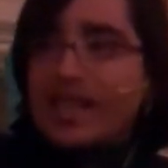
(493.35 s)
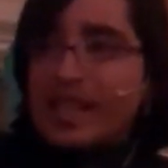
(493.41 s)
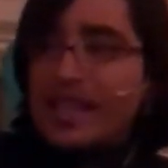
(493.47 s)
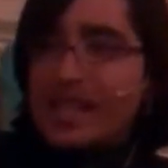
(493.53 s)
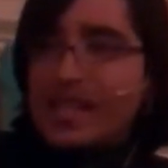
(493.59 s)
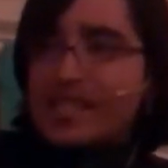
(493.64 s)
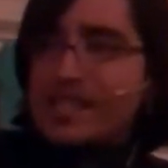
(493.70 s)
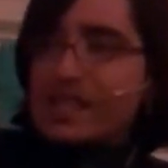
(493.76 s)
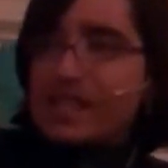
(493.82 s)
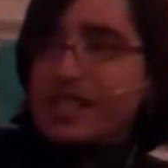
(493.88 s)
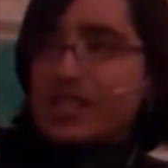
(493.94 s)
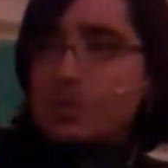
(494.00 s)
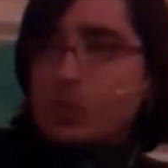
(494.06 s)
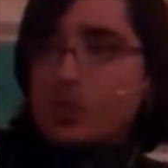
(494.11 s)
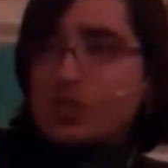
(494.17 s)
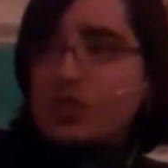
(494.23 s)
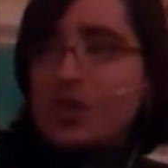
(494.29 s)
It is
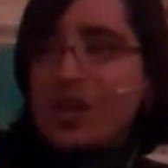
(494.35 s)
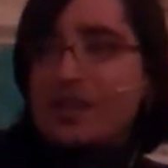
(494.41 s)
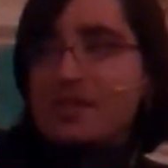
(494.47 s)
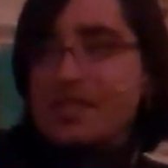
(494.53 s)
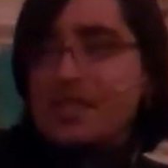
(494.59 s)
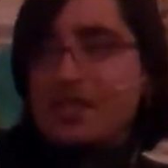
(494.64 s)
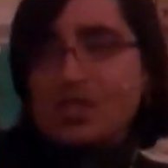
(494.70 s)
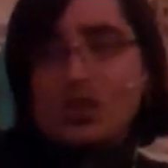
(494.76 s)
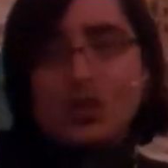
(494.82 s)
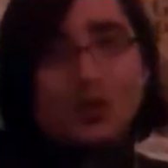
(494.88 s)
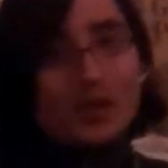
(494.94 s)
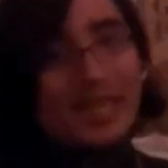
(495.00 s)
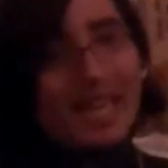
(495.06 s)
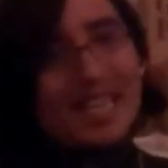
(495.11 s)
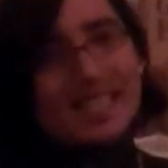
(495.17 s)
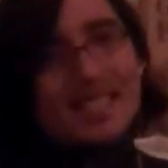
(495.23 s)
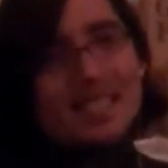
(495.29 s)
what drives us to
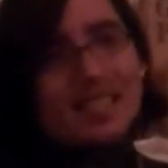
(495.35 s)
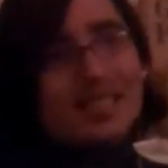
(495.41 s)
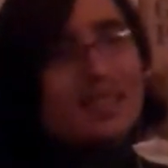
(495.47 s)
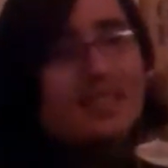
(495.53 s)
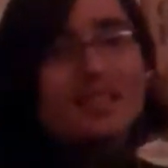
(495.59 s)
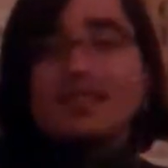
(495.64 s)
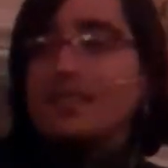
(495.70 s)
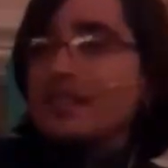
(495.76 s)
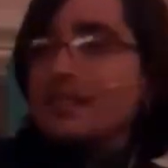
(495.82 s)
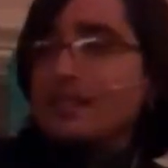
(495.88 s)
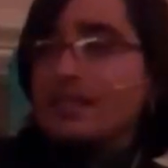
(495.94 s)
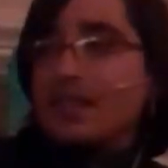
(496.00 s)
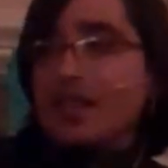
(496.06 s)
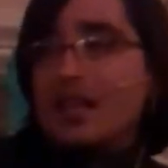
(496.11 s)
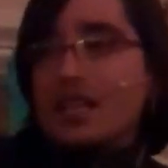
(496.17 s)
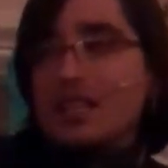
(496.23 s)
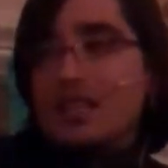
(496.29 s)
create,
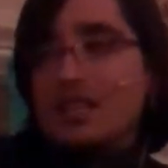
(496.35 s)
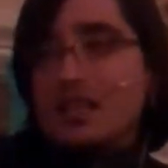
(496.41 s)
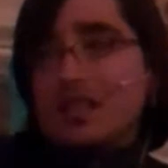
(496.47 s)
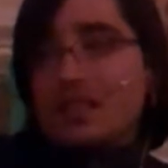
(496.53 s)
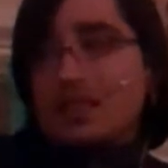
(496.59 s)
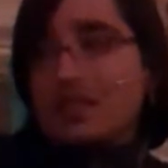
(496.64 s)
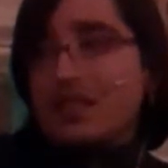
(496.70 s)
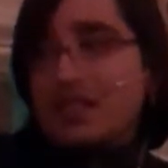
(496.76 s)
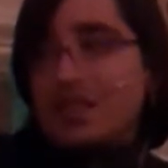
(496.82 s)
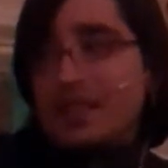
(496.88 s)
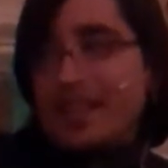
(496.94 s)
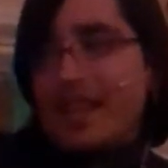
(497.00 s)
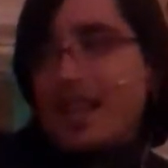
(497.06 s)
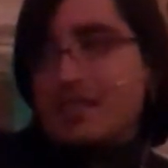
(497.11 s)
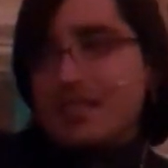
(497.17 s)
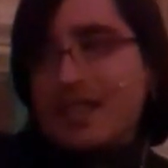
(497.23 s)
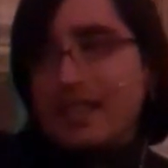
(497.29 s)
to think
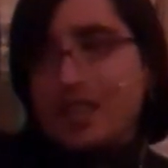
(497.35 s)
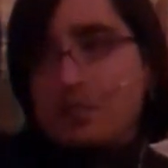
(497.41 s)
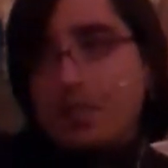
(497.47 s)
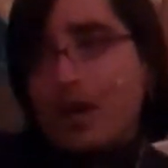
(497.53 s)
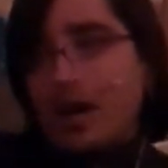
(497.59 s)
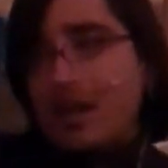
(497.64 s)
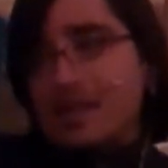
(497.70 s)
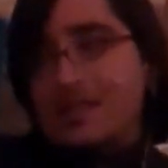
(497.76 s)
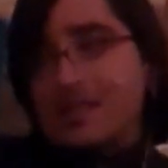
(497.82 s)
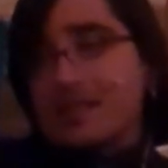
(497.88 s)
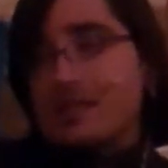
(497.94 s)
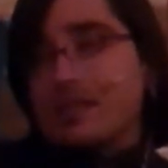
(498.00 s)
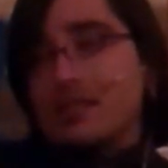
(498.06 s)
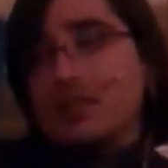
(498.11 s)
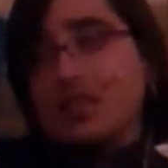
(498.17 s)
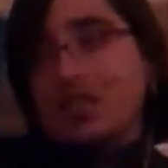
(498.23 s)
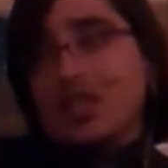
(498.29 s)
outside the box,
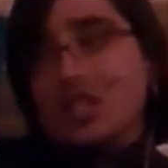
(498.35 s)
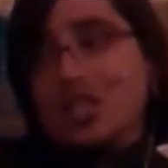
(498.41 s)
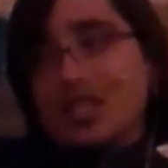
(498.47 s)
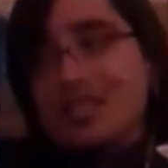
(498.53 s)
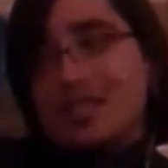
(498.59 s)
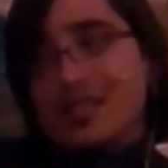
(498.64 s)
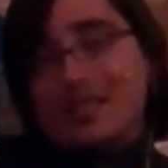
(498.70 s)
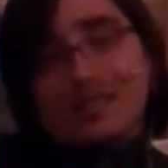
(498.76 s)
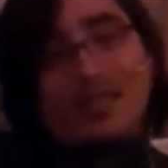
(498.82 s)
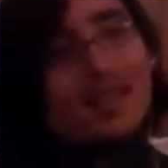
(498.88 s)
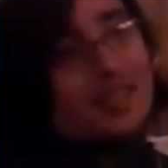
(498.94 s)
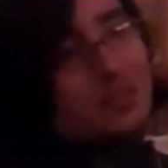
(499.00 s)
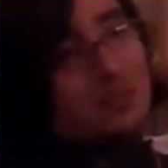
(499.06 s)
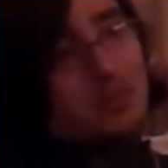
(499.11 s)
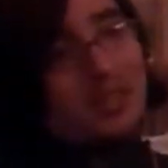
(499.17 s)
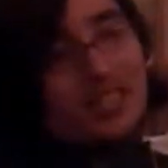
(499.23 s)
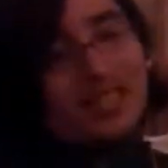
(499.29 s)
and
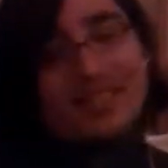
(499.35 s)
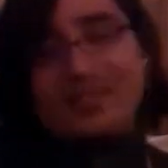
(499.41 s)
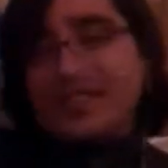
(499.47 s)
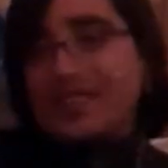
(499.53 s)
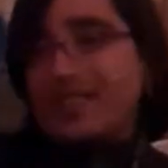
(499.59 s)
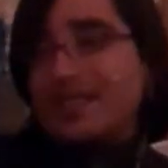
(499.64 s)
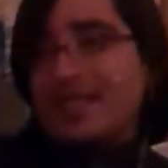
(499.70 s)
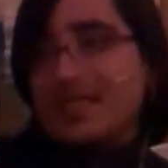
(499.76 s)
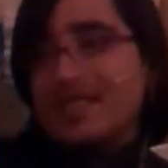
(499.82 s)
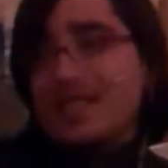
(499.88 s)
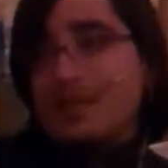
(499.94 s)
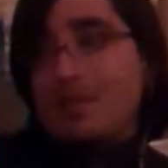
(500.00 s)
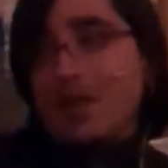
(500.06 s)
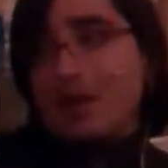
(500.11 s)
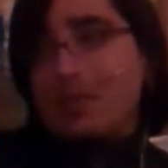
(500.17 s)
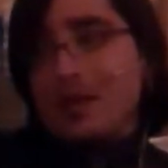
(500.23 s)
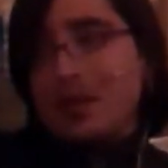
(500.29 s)
to believe in things that
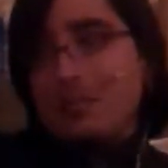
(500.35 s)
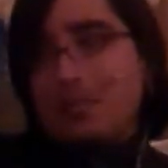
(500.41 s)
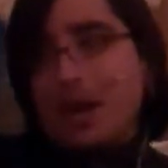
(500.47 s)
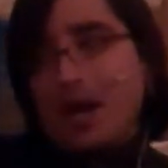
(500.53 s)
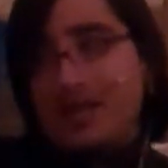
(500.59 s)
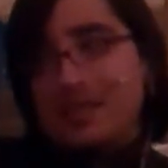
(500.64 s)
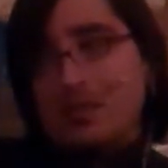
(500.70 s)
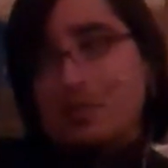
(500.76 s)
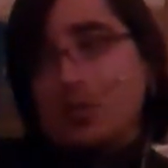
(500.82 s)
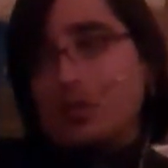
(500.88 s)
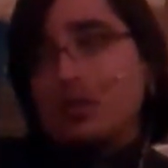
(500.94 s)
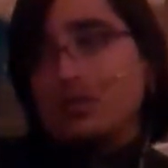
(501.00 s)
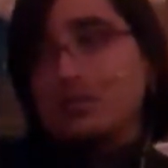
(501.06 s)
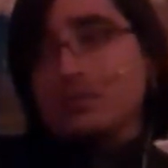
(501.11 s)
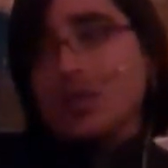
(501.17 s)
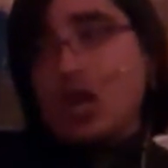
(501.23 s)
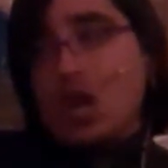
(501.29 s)
may be
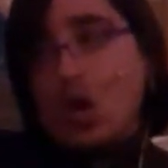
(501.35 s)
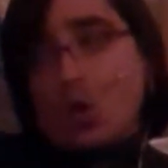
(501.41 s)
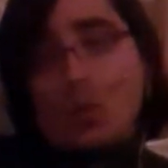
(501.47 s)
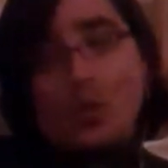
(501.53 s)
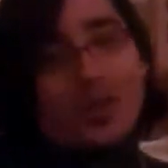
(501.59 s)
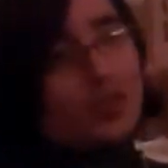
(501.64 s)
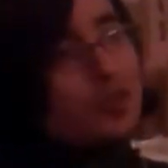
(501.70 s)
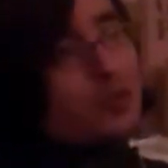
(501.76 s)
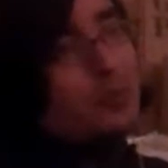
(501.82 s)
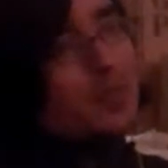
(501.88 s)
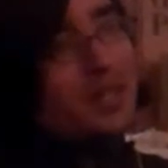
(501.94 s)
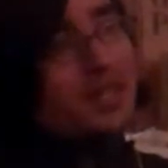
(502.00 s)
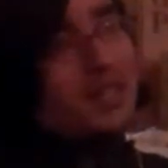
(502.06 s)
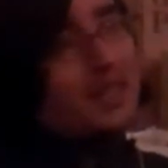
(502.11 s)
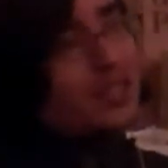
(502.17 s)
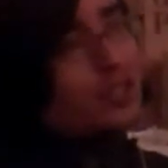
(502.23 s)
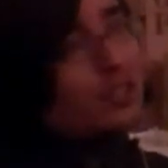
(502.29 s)
impossible, whether it be
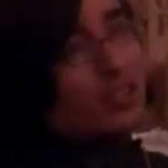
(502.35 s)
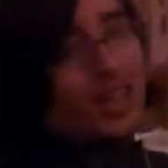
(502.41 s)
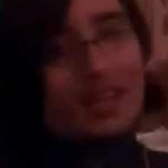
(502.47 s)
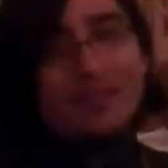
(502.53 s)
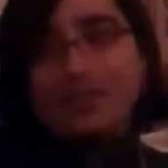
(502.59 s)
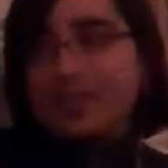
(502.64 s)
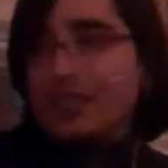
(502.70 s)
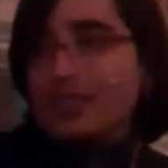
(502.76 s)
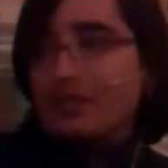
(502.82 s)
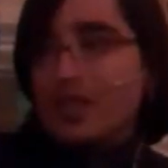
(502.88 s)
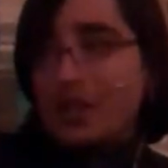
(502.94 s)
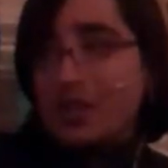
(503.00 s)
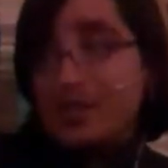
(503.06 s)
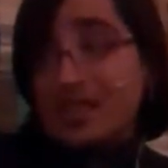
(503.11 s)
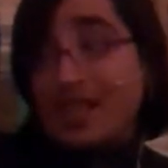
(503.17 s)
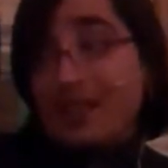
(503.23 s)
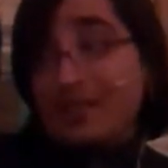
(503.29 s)
that
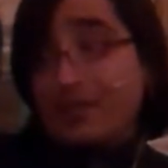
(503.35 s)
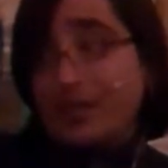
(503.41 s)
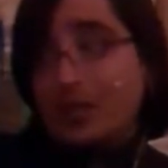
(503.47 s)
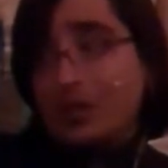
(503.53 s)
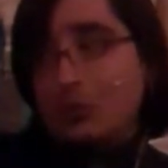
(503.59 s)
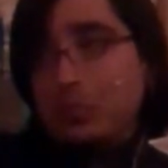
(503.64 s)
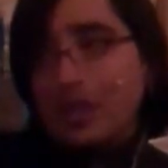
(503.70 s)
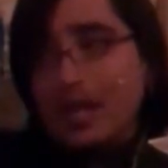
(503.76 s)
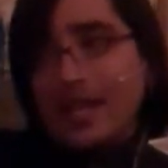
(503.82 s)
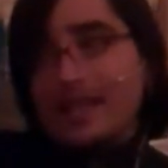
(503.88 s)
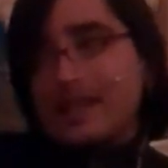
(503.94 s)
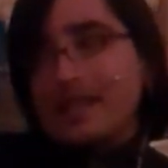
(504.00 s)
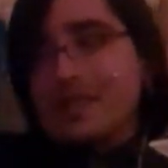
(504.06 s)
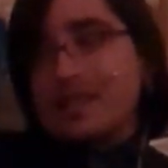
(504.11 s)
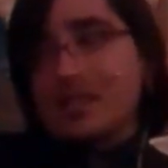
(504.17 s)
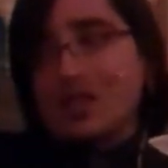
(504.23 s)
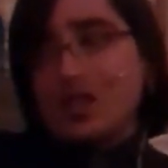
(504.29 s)
there's life on other
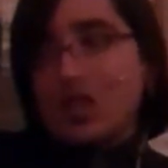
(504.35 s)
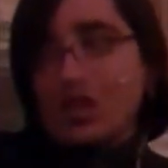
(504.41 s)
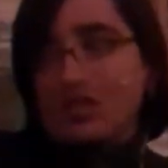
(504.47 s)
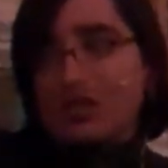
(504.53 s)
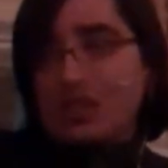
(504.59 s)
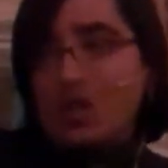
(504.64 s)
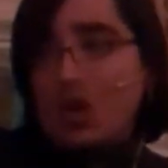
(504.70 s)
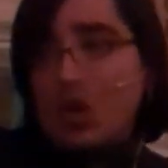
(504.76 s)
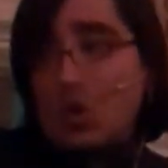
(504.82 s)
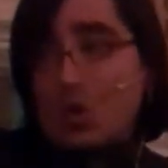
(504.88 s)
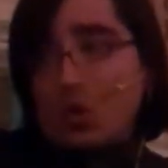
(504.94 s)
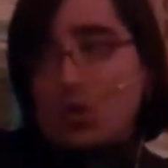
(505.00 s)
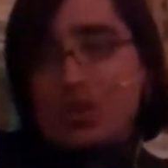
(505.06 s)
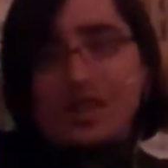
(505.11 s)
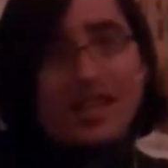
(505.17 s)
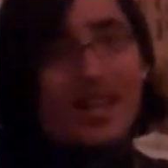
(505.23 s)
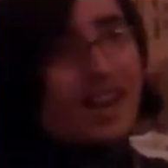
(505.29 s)
planets, or
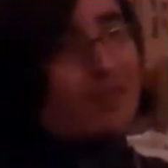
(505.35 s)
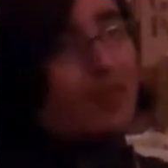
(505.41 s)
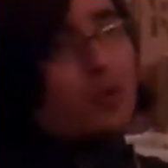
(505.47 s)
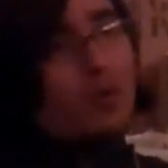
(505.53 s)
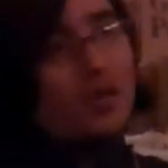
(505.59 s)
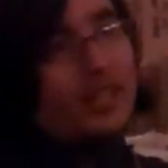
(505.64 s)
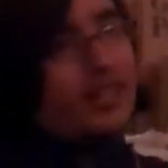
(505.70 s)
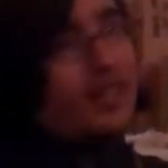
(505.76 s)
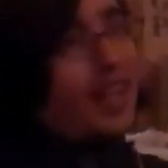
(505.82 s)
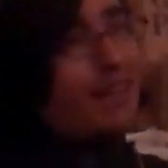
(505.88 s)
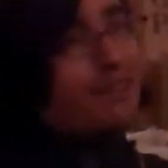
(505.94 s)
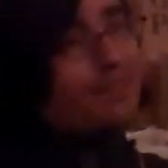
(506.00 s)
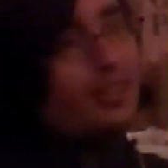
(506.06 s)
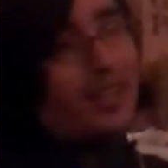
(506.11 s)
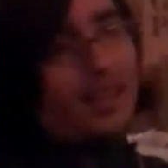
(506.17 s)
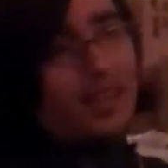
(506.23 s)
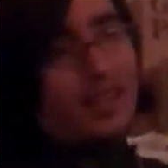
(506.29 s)
that everyone can have
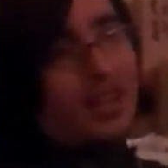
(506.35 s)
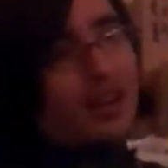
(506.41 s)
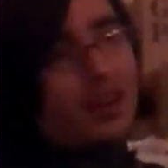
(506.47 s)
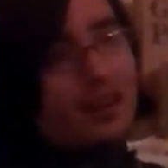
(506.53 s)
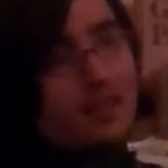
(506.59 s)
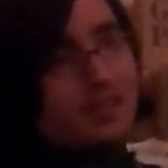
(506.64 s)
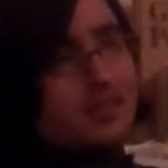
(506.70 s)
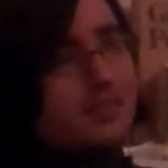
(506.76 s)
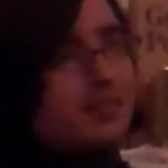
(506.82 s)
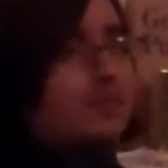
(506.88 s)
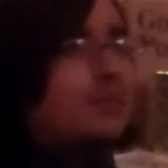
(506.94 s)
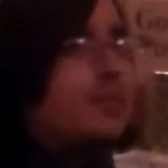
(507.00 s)
flying cars.